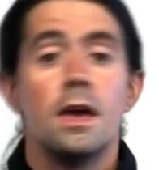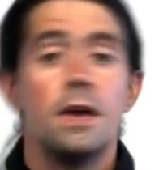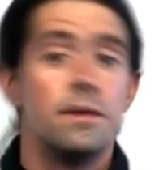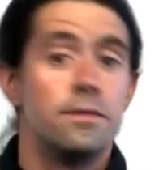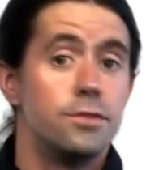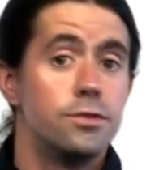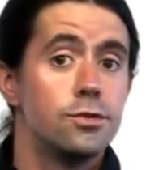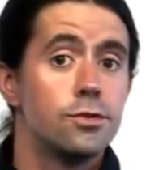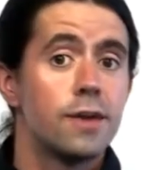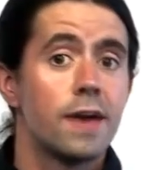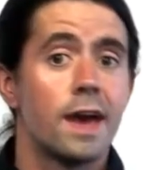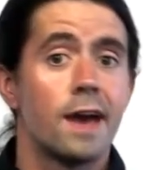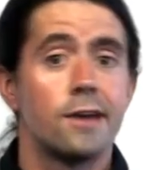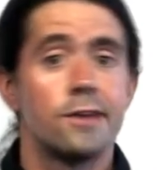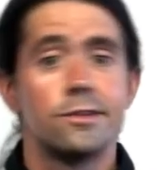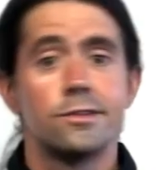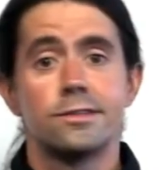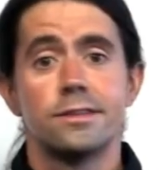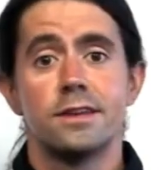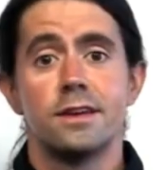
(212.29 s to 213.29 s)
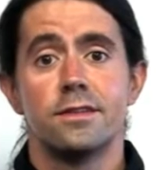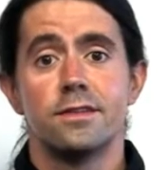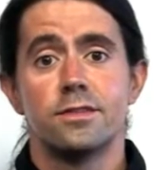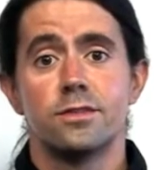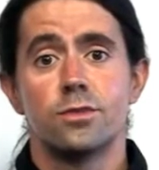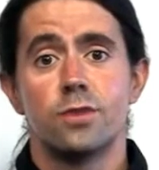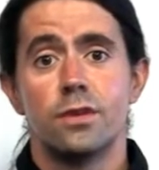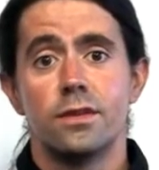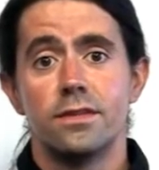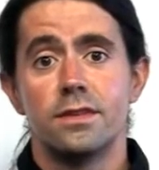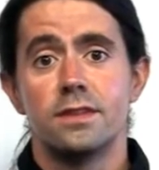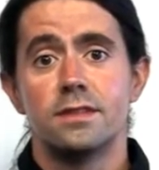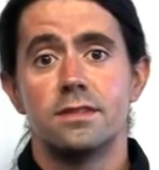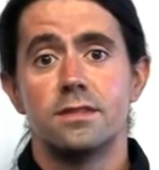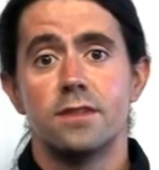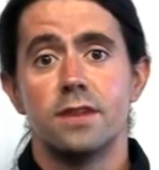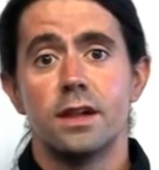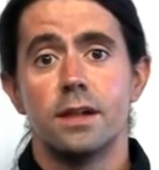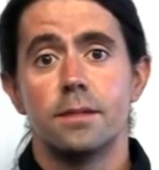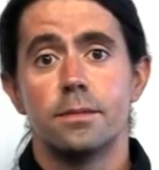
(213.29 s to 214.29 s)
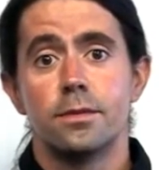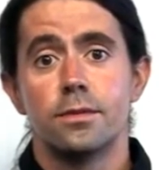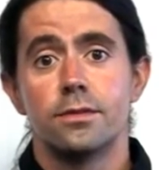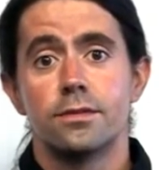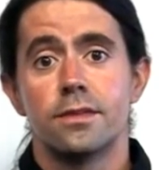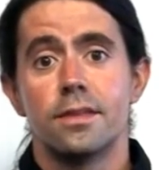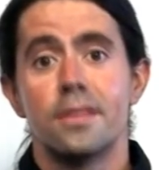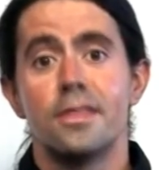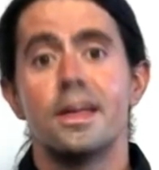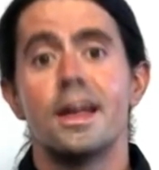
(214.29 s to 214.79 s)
If you count yourself as one of these developers,